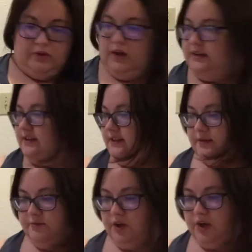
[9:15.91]
I did
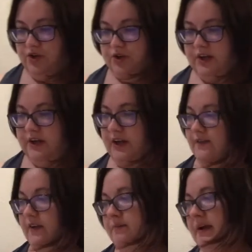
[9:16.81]
some laundry and
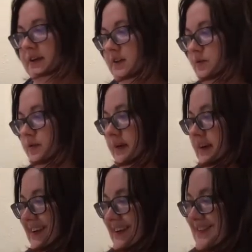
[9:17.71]
then painted with my
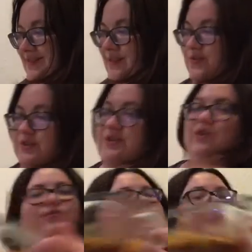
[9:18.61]
niece, which was
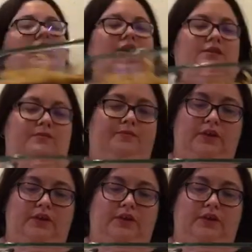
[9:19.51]
so fun.